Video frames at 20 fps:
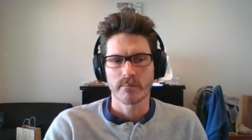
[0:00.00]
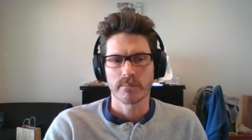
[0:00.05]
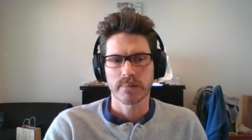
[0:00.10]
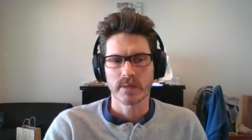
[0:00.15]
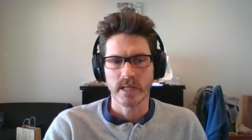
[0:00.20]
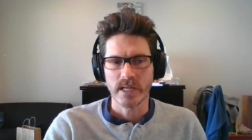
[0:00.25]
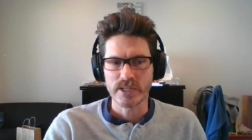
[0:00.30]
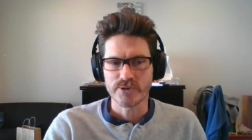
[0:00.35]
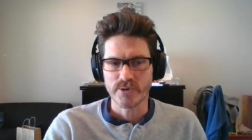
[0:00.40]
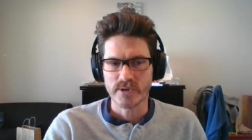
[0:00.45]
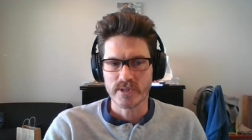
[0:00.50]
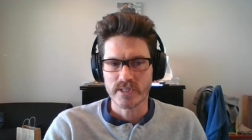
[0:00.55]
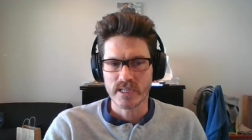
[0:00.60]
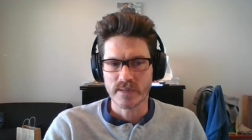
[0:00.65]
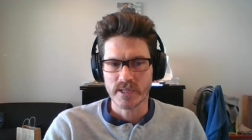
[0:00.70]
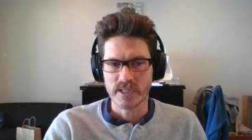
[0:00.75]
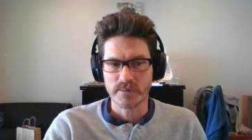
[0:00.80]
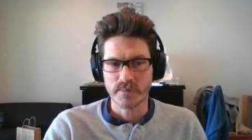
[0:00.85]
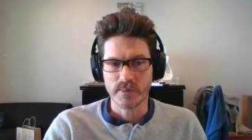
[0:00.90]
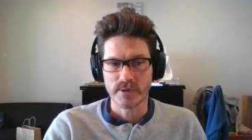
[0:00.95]

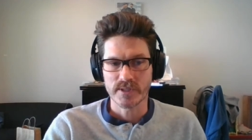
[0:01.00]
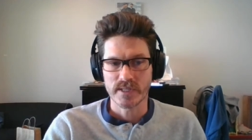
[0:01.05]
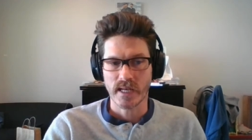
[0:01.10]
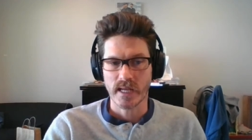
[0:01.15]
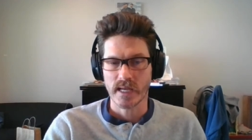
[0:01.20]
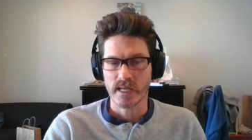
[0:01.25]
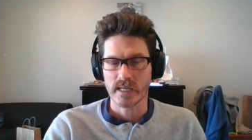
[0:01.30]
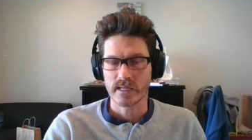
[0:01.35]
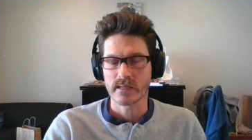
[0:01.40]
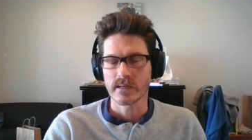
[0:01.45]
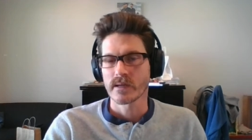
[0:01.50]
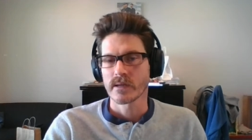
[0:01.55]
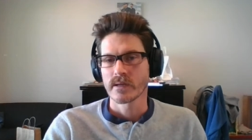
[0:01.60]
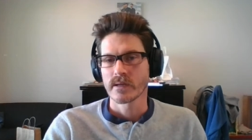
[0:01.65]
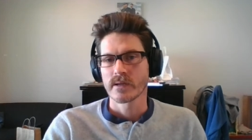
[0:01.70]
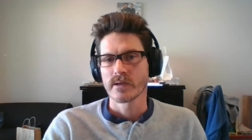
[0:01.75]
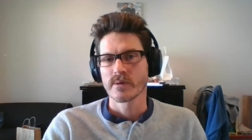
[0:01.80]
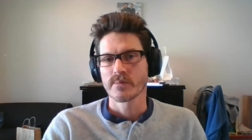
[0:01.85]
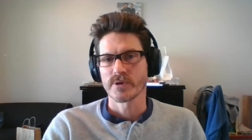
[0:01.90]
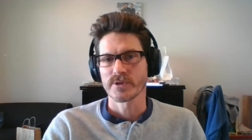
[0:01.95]
Plagiarism is presenting
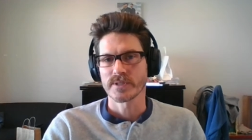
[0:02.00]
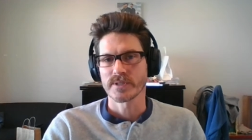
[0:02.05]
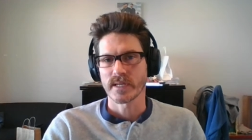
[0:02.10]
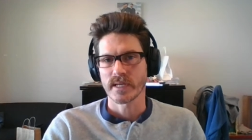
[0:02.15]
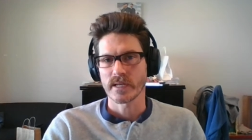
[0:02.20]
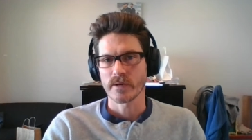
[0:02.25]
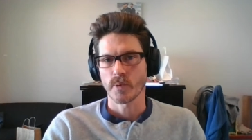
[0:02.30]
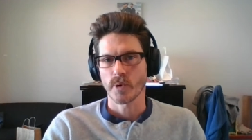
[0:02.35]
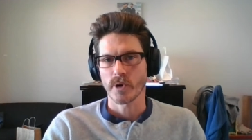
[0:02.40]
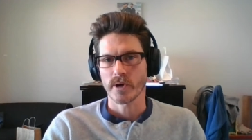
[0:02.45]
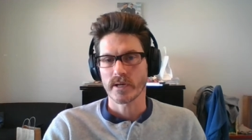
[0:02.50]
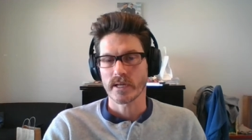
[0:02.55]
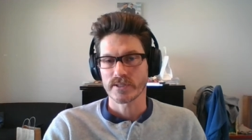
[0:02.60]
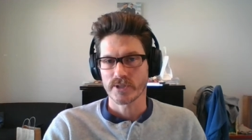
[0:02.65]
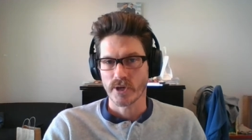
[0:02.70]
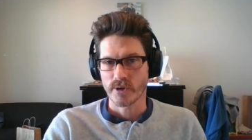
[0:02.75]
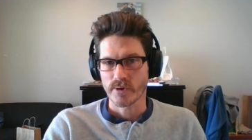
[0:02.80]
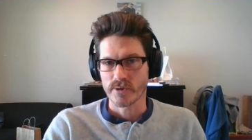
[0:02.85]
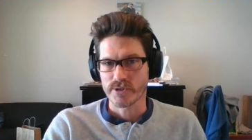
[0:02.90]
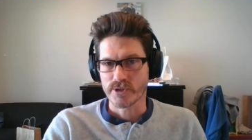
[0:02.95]
presenting work as
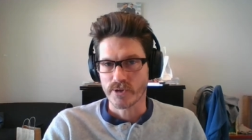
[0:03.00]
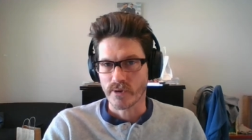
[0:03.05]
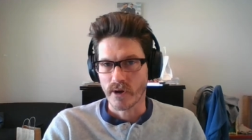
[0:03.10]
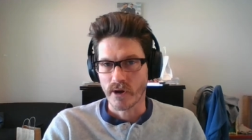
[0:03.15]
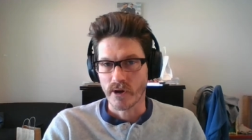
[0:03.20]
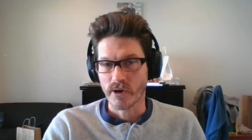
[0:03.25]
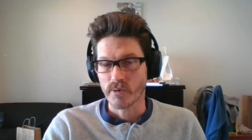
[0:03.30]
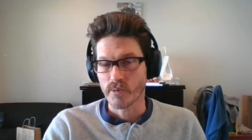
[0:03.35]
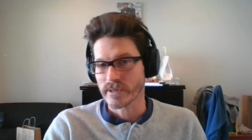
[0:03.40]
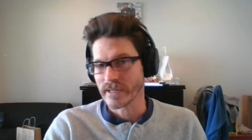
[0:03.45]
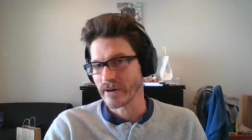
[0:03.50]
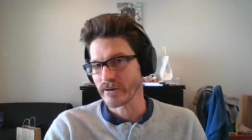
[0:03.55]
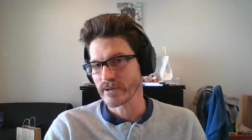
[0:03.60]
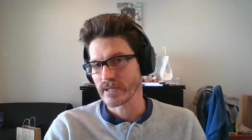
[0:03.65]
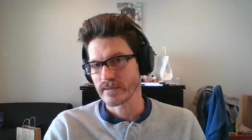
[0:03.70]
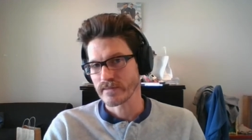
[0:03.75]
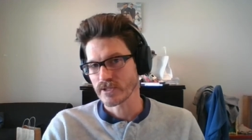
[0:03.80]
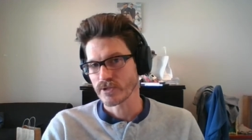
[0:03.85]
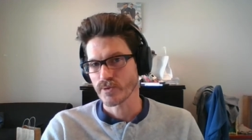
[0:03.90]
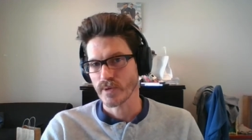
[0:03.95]
though it's your own without
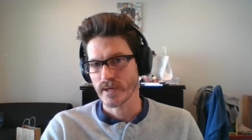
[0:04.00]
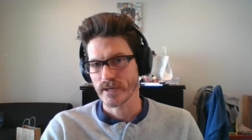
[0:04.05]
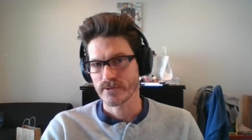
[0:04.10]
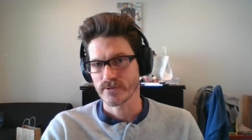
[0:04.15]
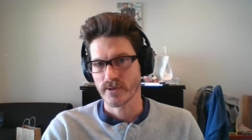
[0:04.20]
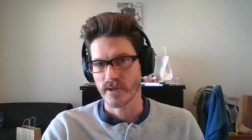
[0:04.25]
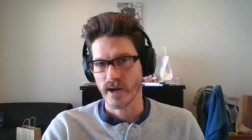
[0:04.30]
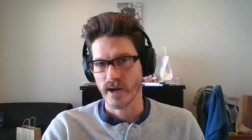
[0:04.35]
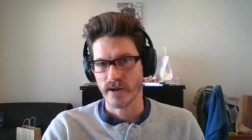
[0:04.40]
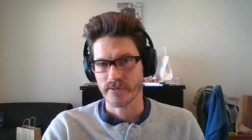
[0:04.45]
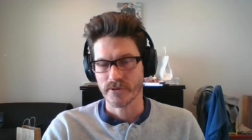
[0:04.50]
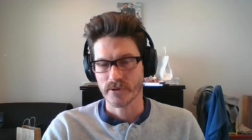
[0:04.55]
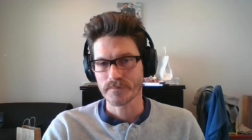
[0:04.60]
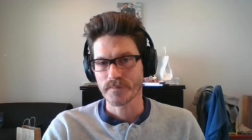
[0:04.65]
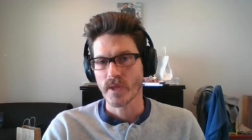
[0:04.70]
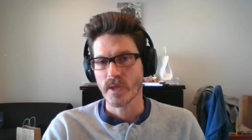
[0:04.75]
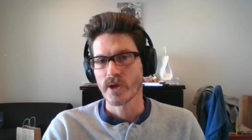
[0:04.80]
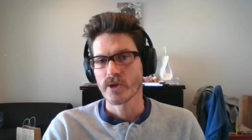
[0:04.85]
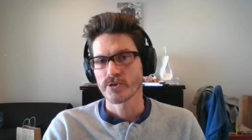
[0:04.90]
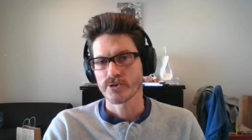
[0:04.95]
giving credit to the author.
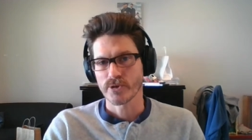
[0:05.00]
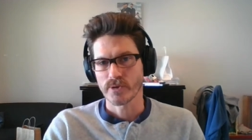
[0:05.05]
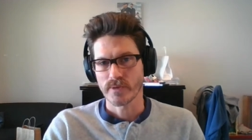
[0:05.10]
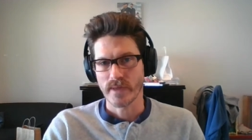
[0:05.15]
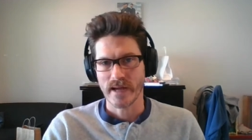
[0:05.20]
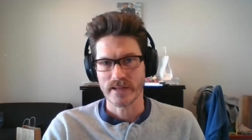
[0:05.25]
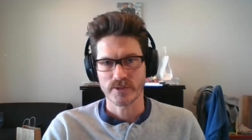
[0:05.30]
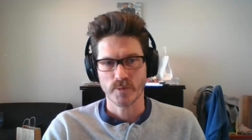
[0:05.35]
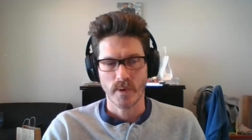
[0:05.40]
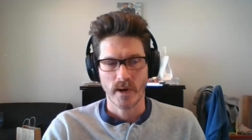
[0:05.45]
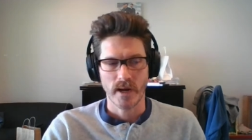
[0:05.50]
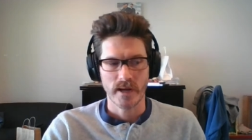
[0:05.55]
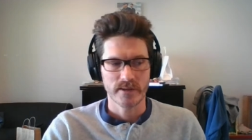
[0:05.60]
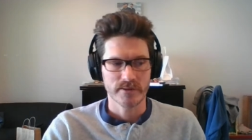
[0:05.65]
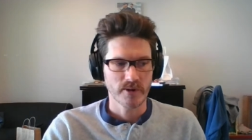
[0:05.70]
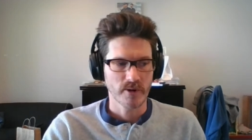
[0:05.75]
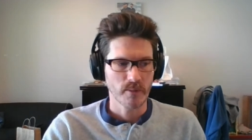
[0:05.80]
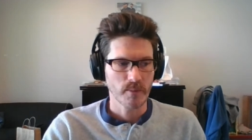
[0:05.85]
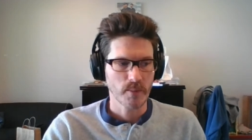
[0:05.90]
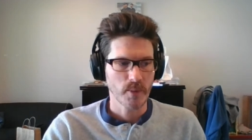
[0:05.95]
So that's why
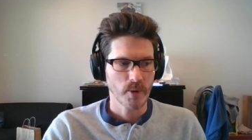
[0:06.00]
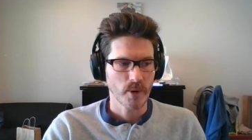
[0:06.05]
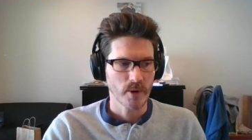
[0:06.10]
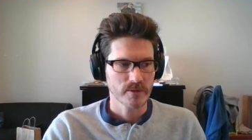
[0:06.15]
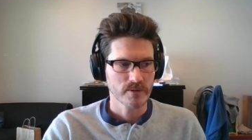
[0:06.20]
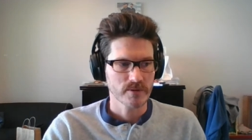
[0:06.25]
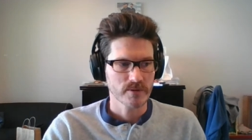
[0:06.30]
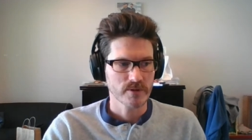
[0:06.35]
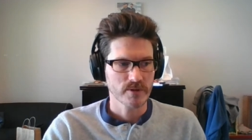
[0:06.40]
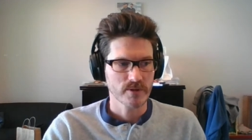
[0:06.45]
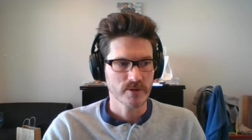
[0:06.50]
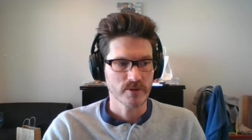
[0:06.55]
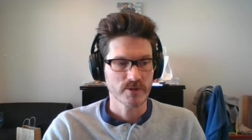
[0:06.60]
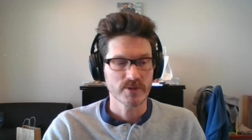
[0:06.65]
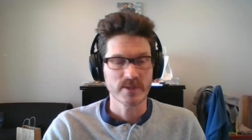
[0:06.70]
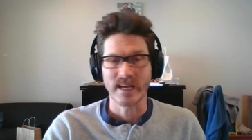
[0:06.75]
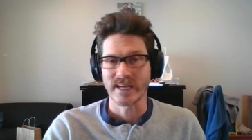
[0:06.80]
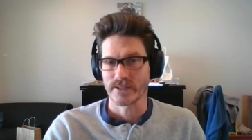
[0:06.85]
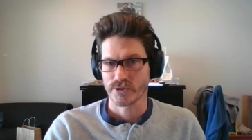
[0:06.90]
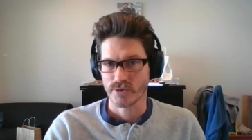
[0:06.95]
it's so important to
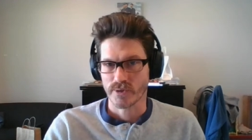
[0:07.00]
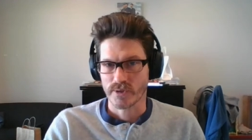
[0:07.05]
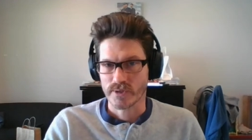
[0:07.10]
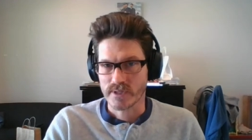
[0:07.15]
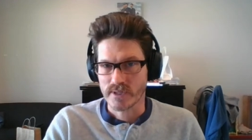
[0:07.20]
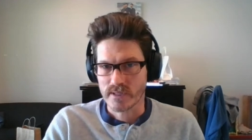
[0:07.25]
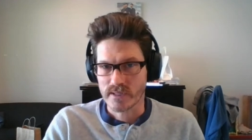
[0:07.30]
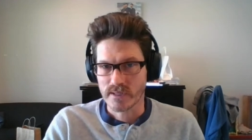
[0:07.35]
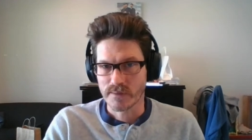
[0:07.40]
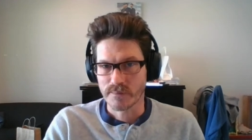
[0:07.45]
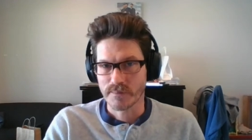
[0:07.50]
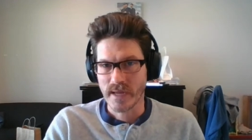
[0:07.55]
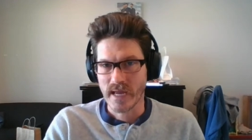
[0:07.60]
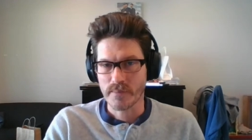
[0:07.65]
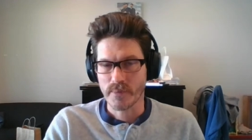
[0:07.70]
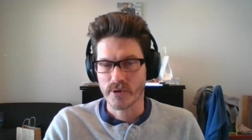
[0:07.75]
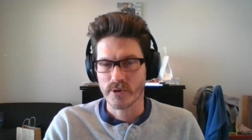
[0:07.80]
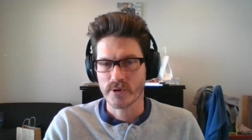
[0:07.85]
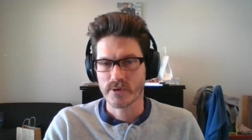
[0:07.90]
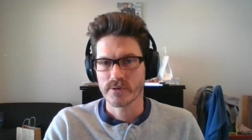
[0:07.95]
cite sources and
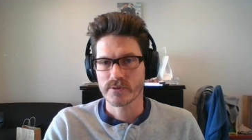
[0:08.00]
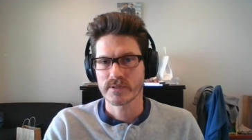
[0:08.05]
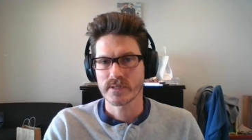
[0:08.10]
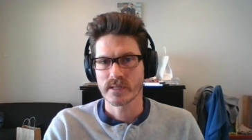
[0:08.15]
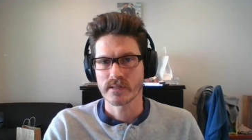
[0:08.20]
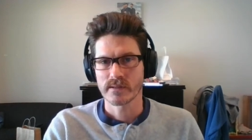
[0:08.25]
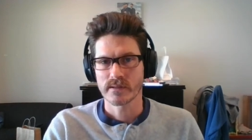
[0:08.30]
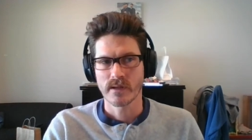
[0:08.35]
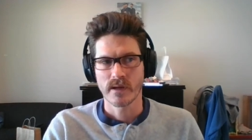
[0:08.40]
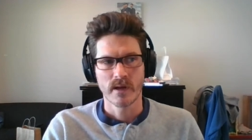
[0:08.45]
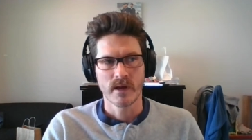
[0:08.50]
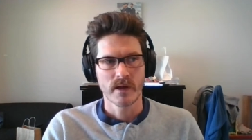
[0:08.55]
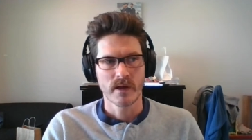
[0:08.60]
papers and